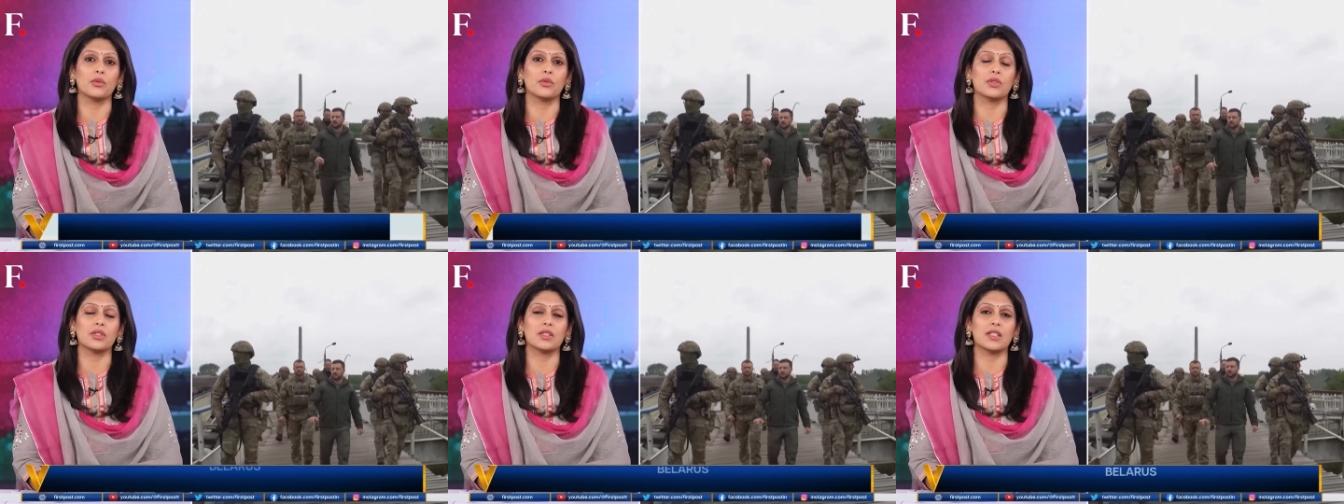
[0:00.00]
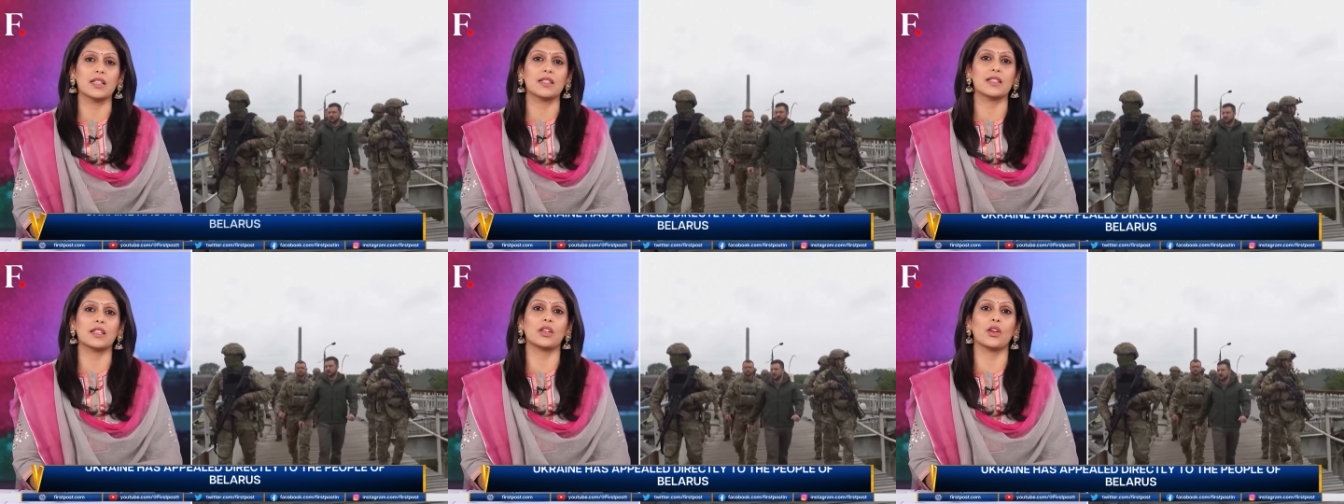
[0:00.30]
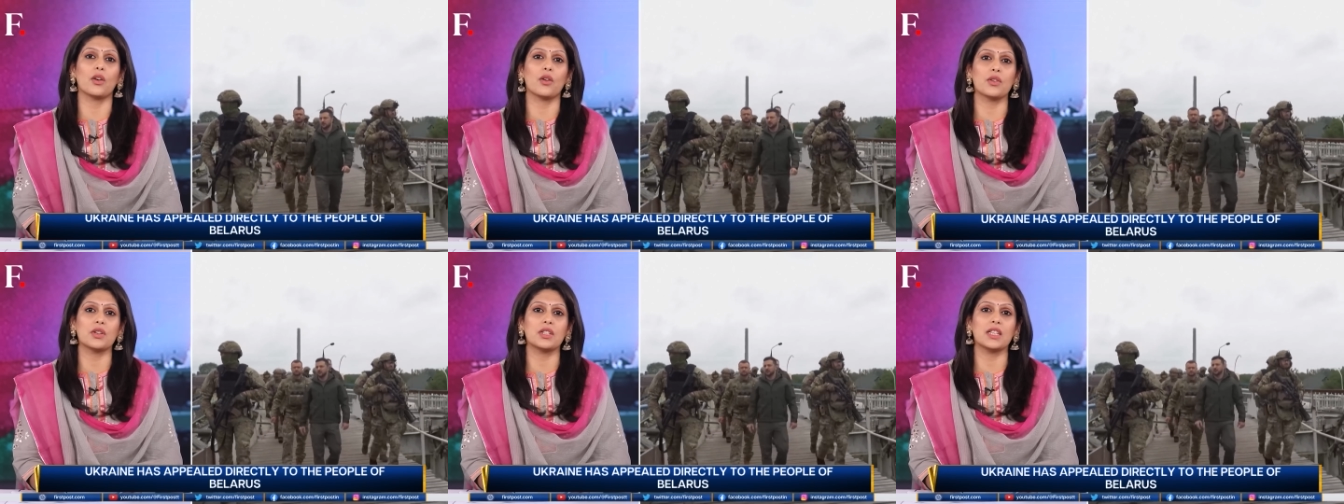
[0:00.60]
knows that
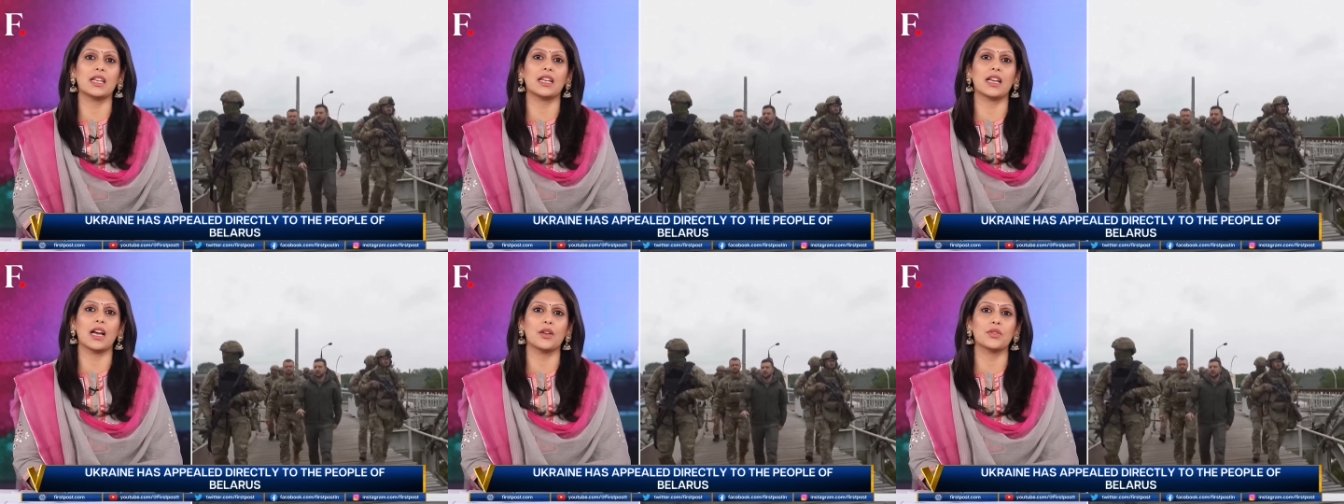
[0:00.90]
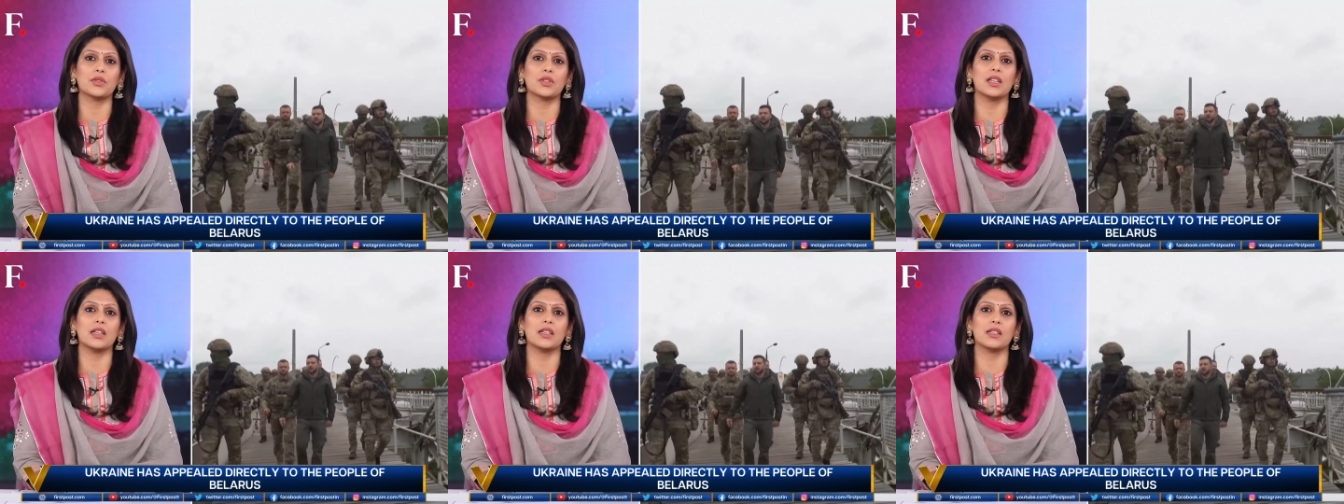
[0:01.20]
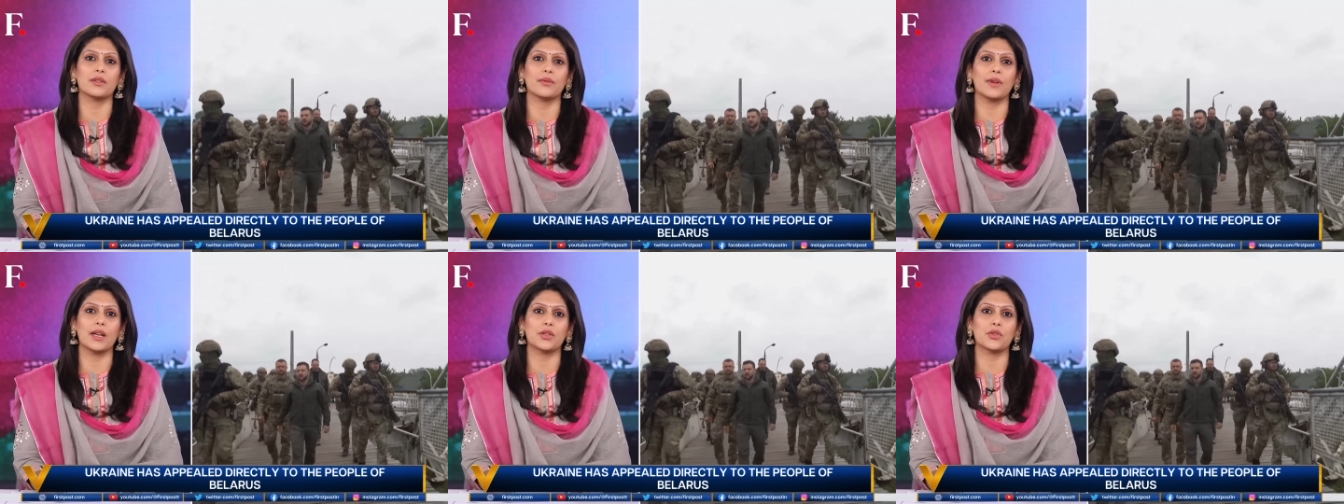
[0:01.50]
Security Council
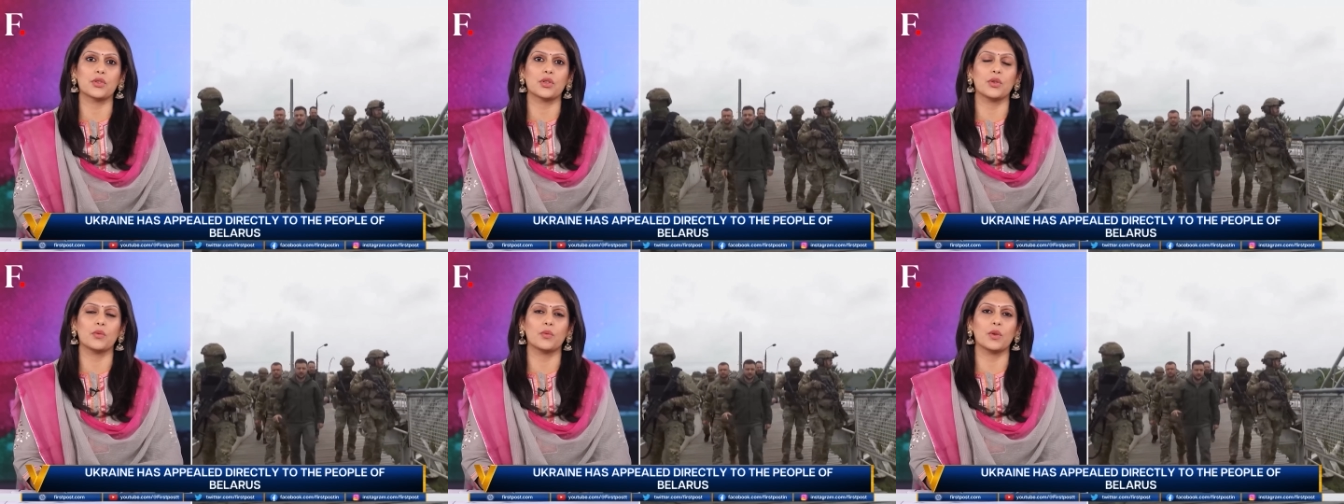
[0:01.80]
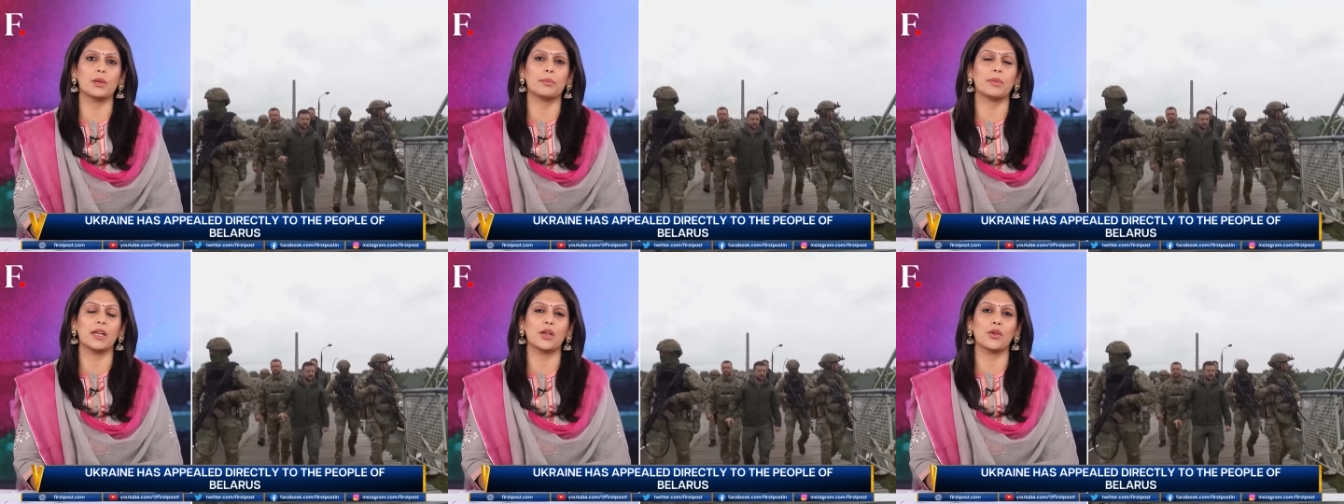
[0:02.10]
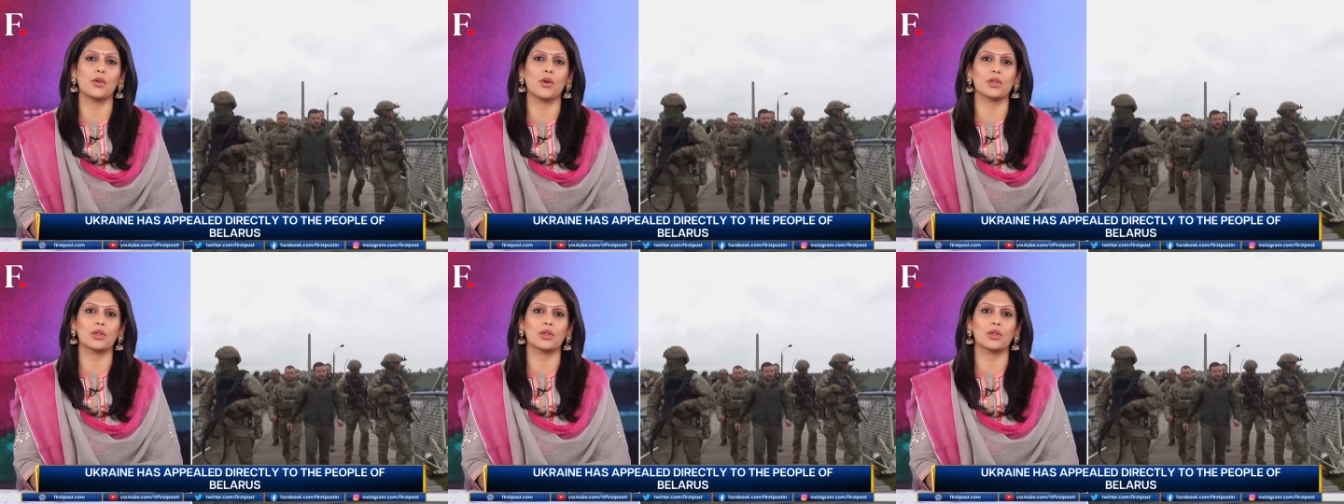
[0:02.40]
intervention will be a